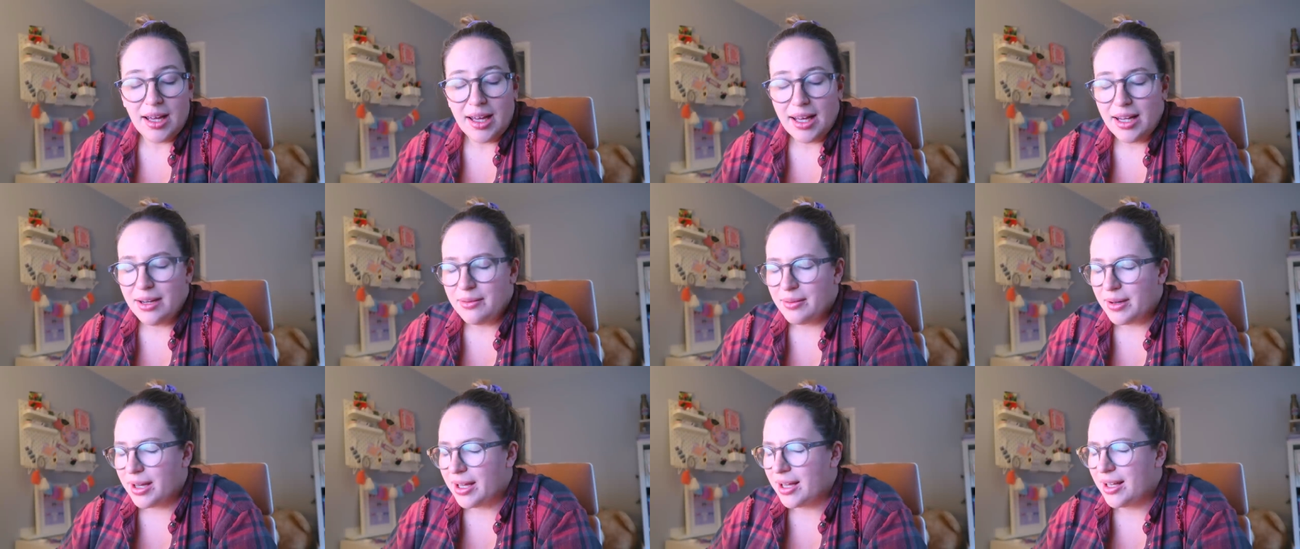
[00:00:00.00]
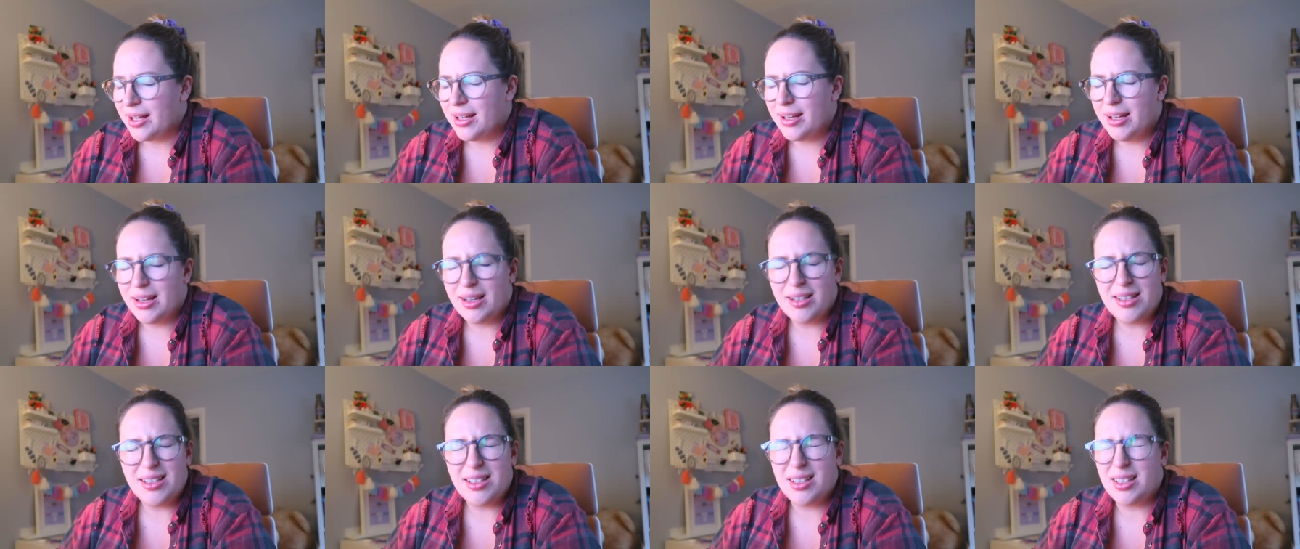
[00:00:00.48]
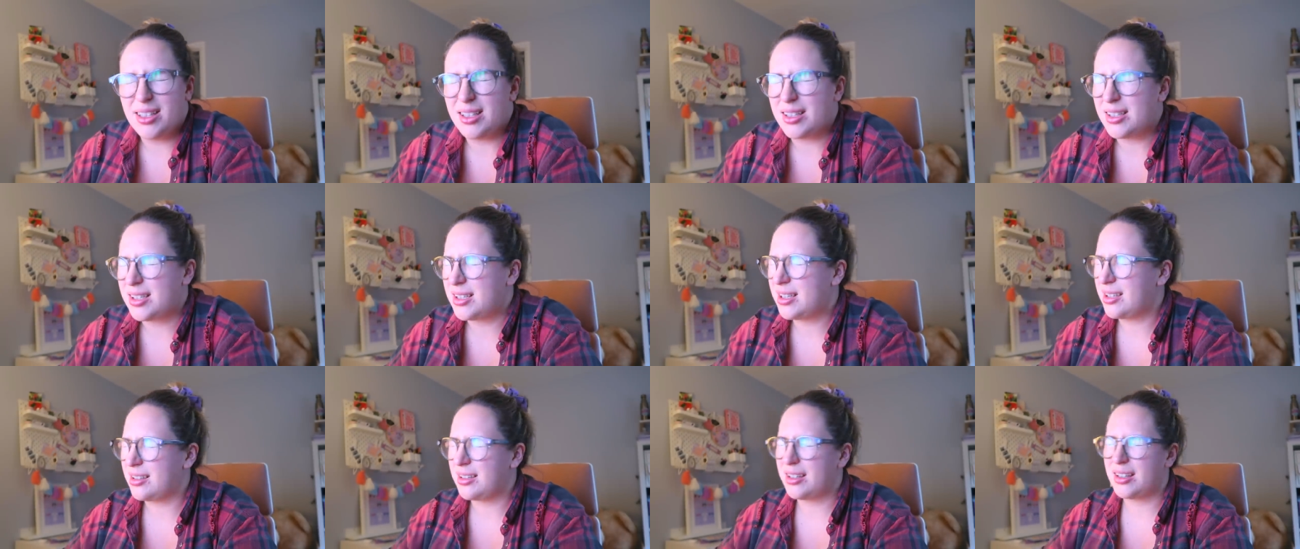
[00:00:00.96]
Anyway, I didn't need
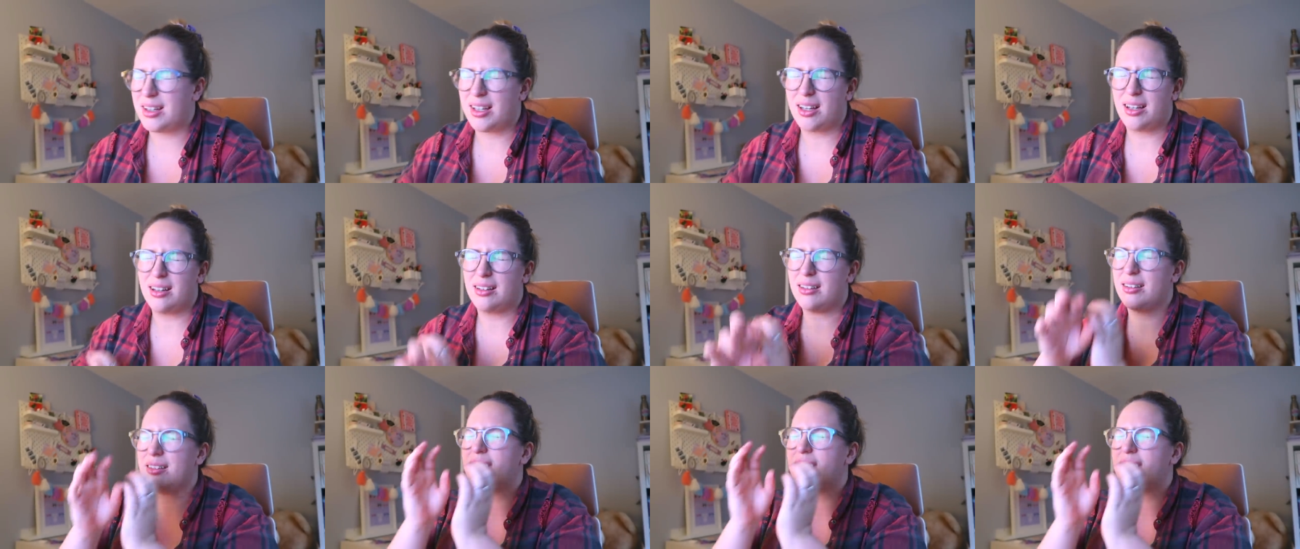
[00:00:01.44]
to tell you that.